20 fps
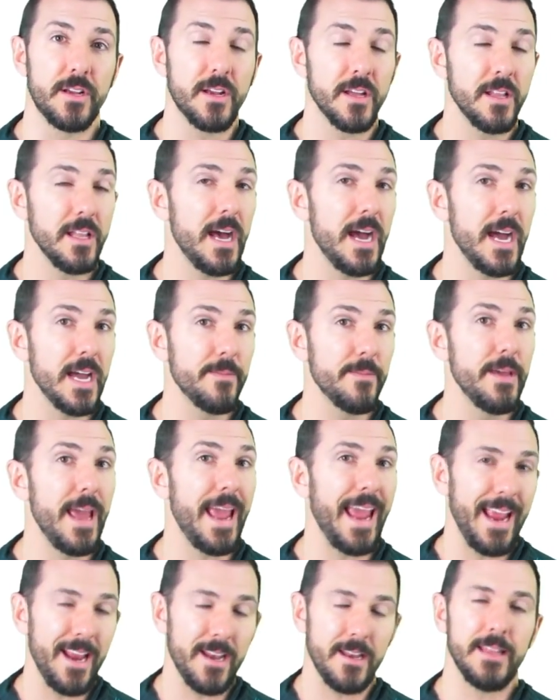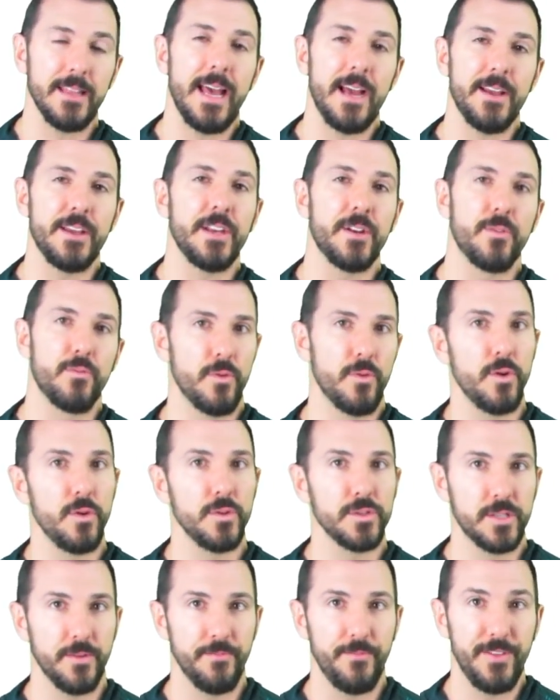to climb and allow you to
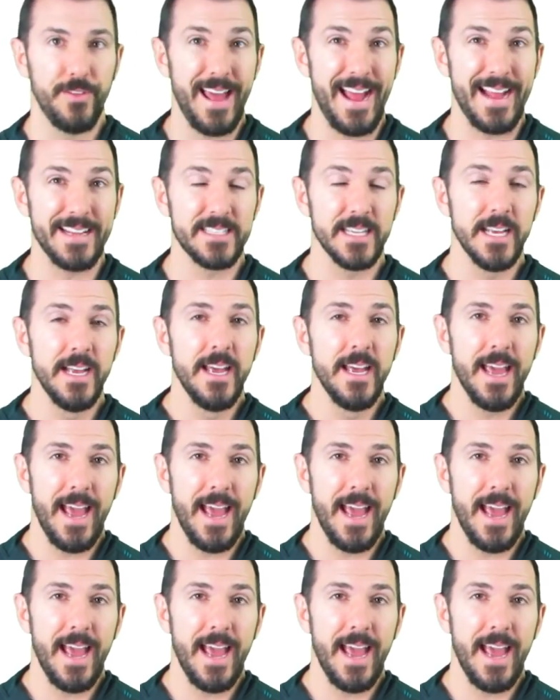roll some flats